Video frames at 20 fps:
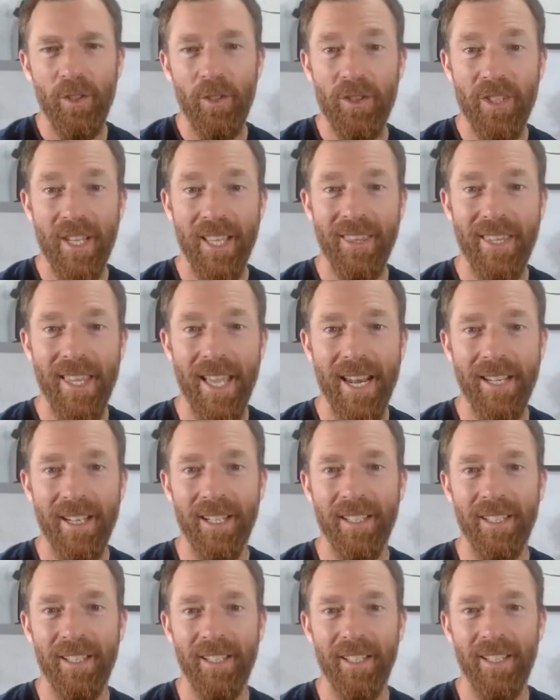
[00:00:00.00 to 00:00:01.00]
You said that
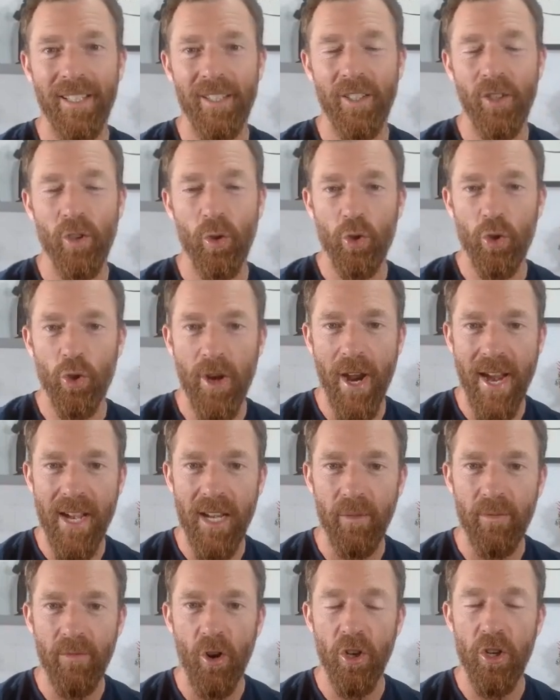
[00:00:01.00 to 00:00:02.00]
your
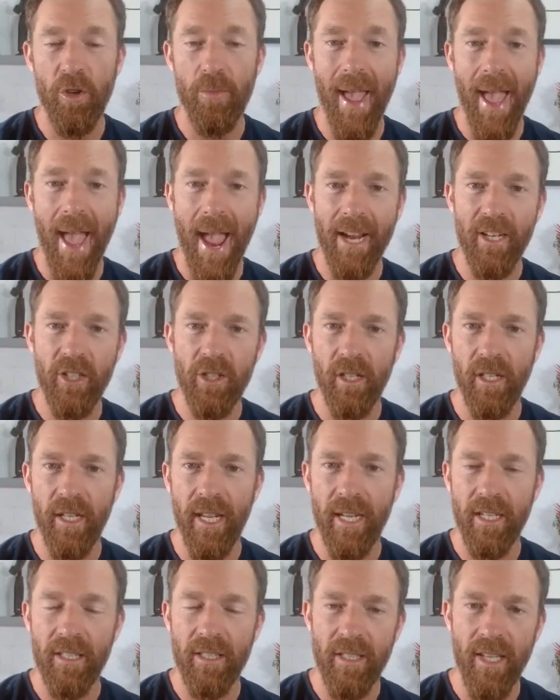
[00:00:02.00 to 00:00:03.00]
training volume
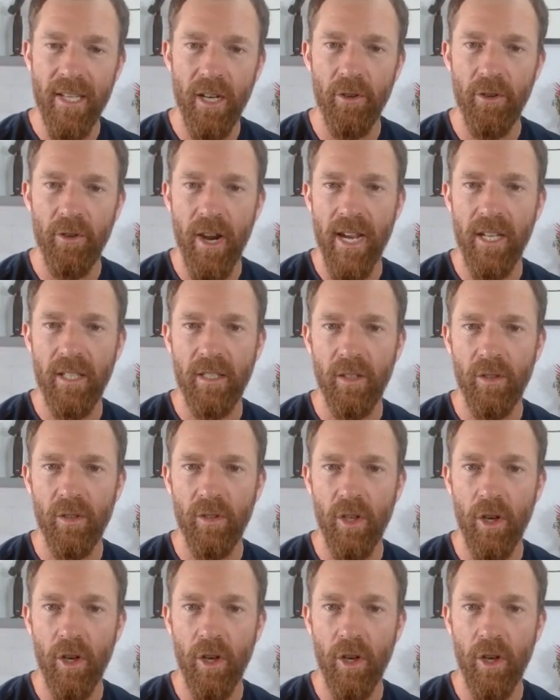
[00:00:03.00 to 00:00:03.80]
actually accelerated,